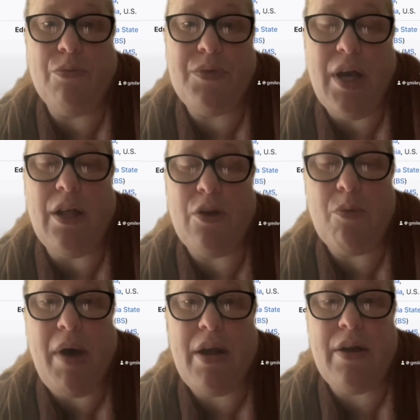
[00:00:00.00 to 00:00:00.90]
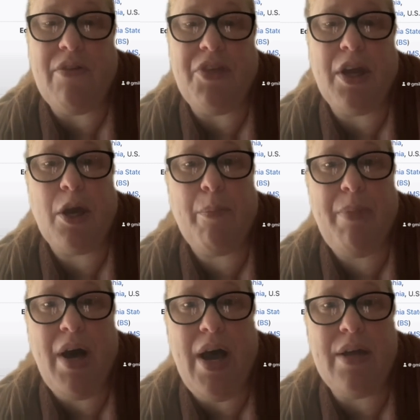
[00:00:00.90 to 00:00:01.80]
telling you about it and everything,
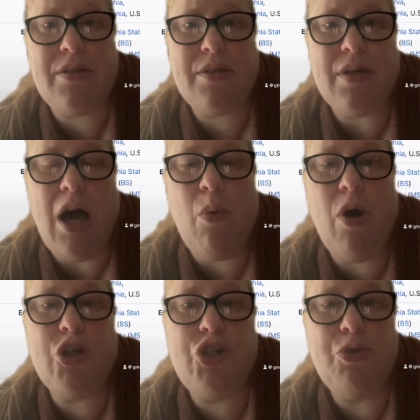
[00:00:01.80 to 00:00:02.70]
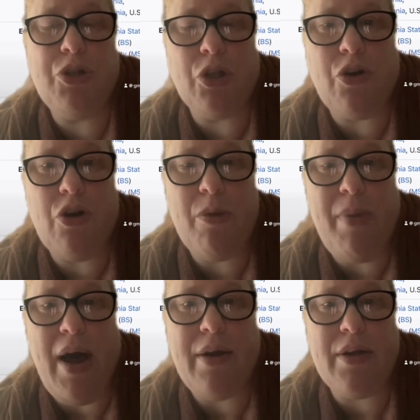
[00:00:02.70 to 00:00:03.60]
but I want you to learn
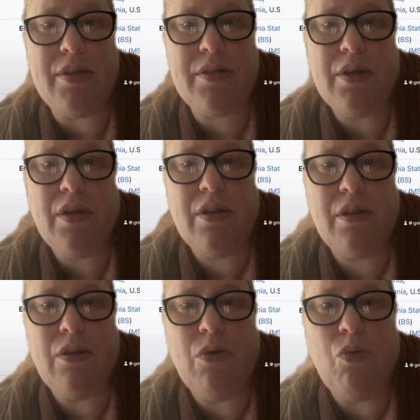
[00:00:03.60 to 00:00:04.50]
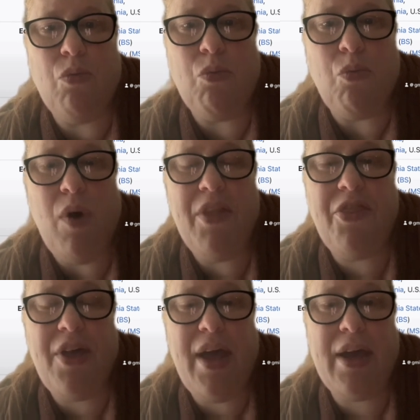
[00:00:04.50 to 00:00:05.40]
about it. One
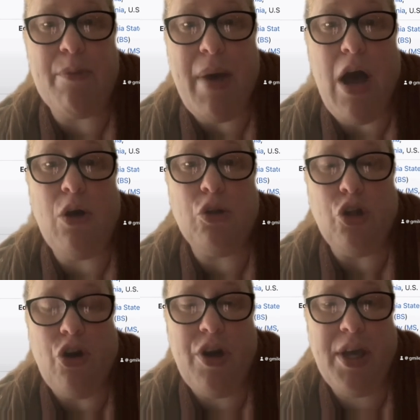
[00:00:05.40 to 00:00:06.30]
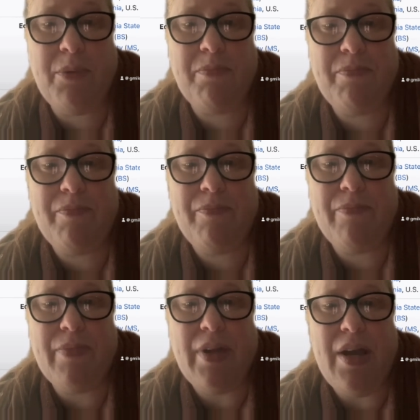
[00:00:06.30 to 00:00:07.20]
thing about learning
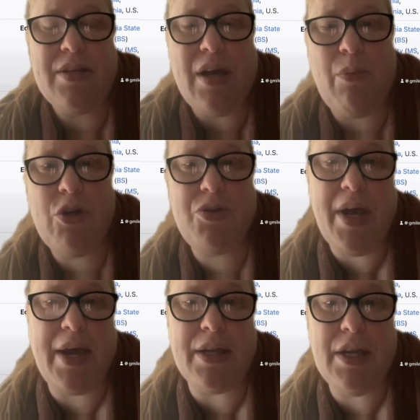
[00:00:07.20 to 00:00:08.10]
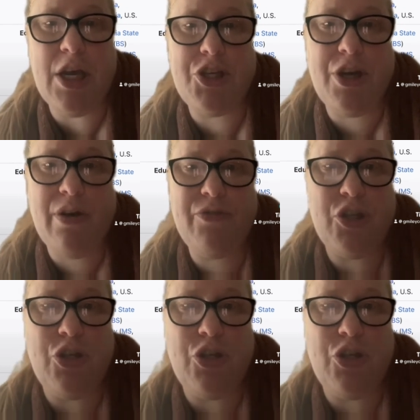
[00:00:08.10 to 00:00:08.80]
is that when you take initiative to